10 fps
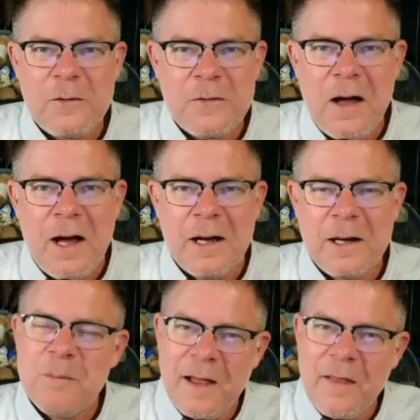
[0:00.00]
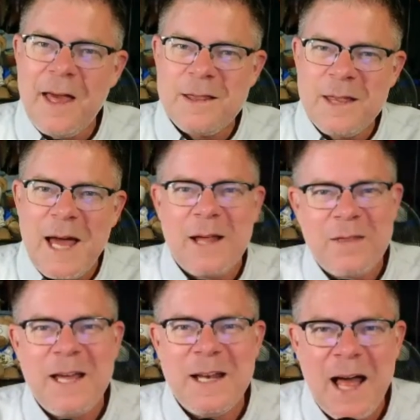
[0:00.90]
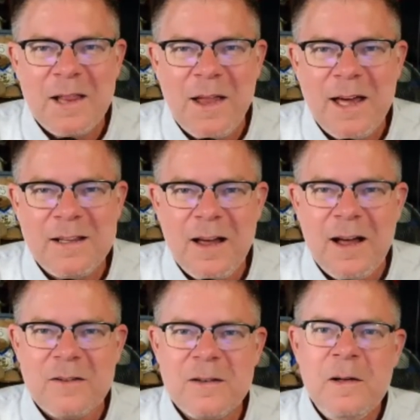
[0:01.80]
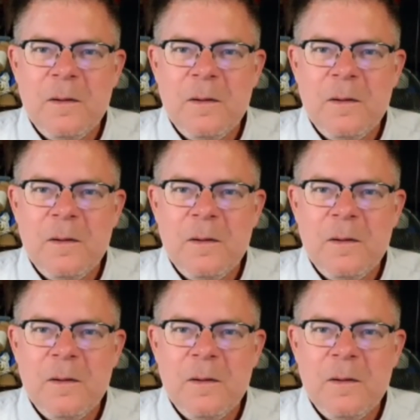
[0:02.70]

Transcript: song, but I like that. They Not Like Dust.